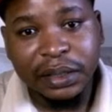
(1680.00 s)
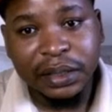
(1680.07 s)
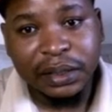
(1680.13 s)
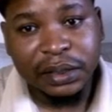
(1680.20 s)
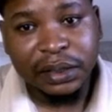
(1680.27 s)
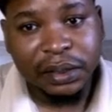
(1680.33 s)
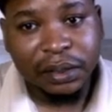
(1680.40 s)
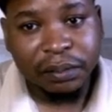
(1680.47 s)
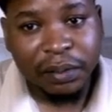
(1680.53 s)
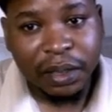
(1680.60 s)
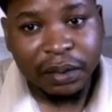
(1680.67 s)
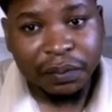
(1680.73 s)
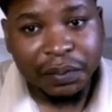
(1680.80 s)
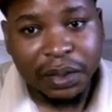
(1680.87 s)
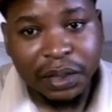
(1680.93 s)
second month we
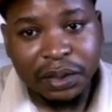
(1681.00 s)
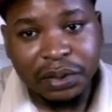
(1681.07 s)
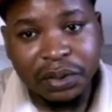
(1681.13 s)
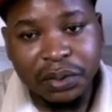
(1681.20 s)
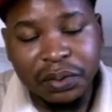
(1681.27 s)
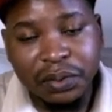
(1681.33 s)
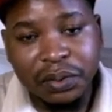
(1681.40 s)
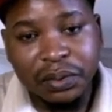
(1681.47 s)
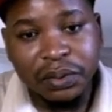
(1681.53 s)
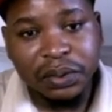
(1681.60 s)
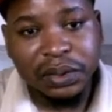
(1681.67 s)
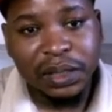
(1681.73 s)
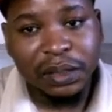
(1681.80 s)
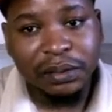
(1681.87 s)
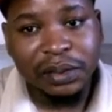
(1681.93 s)
had two.
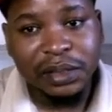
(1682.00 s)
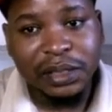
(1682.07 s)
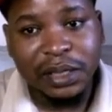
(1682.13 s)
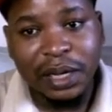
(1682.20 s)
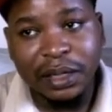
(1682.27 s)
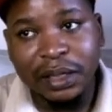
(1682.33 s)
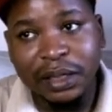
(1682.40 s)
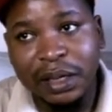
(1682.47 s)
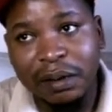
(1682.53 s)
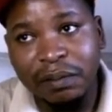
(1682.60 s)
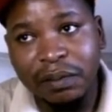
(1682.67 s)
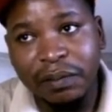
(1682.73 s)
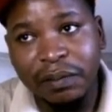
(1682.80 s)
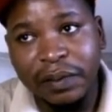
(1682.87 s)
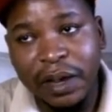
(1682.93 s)
So it's running now for
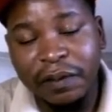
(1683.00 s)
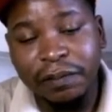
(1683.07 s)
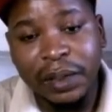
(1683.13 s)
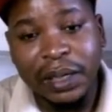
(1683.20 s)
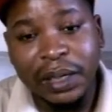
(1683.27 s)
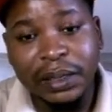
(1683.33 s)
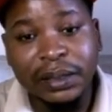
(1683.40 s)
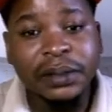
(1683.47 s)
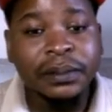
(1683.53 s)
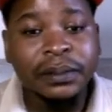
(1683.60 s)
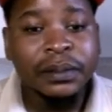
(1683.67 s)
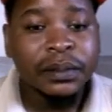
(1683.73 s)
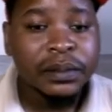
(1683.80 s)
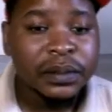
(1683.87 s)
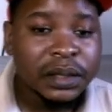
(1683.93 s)
5 months.
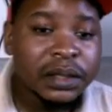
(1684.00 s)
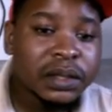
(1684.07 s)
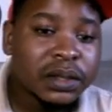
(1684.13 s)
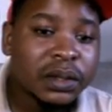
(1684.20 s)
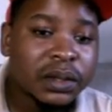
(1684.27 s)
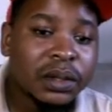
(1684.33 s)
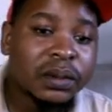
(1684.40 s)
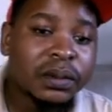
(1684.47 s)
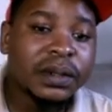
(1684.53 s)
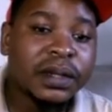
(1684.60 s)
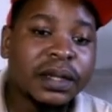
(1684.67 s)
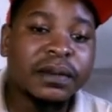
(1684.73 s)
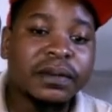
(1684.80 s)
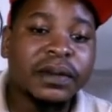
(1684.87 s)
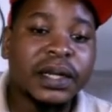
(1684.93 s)
So we have
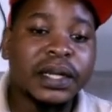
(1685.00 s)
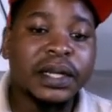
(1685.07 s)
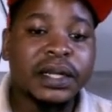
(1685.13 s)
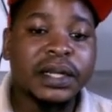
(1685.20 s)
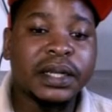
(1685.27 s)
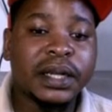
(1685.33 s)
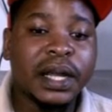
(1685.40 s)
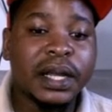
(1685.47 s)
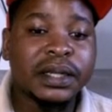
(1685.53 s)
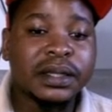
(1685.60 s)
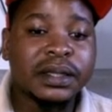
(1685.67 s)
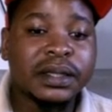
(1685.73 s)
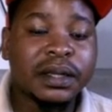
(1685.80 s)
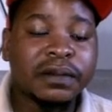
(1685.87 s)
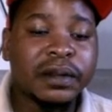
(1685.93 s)
a nice
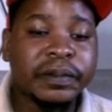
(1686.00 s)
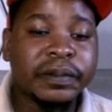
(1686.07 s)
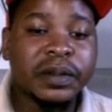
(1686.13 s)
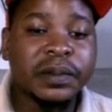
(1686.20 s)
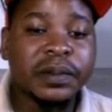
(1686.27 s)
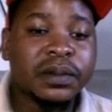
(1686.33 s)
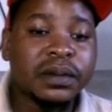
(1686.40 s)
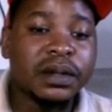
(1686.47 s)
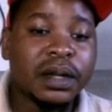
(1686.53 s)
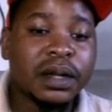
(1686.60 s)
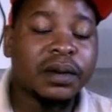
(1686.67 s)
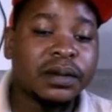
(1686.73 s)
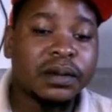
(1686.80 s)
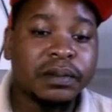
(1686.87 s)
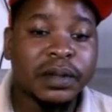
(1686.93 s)
7 people. I want to
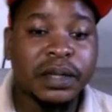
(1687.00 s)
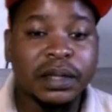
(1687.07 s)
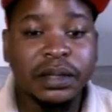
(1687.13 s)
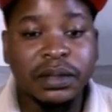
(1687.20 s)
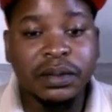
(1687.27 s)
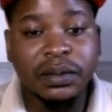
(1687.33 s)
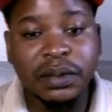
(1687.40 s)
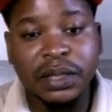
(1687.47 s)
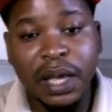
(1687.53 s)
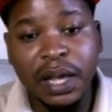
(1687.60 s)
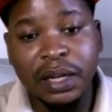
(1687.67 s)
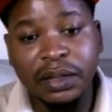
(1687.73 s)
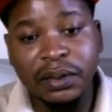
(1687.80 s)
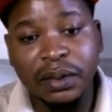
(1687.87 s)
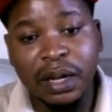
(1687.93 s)
make it to 10 so
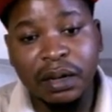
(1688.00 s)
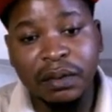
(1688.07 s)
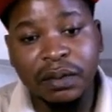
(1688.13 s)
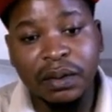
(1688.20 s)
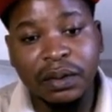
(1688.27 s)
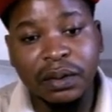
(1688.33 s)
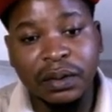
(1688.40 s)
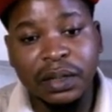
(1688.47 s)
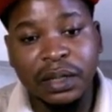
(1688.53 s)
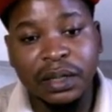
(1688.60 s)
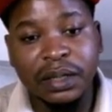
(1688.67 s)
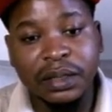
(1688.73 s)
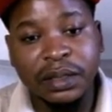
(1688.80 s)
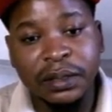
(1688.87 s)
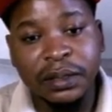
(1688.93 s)
that we know at least
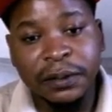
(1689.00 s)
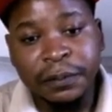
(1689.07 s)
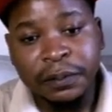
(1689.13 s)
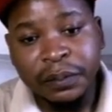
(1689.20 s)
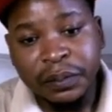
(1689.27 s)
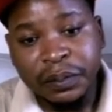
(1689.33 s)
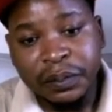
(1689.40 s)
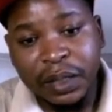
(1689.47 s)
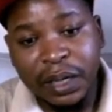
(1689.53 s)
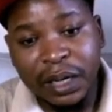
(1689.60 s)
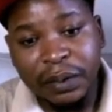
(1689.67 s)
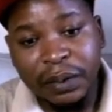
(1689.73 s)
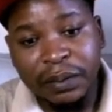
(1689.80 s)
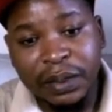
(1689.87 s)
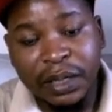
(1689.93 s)
we
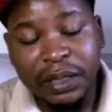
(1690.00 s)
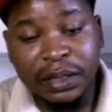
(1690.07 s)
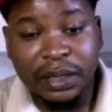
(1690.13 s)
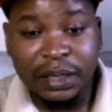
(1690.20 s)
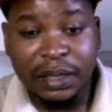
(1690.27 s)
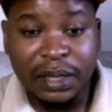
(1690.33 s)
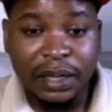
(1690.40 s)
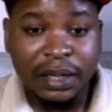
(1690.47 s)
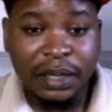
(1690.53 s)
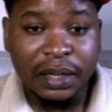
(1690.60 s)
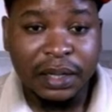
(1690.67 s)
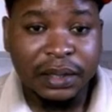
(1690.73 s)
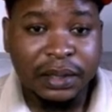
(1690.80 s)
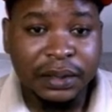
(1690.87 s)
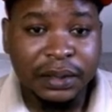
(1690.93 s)
get 300.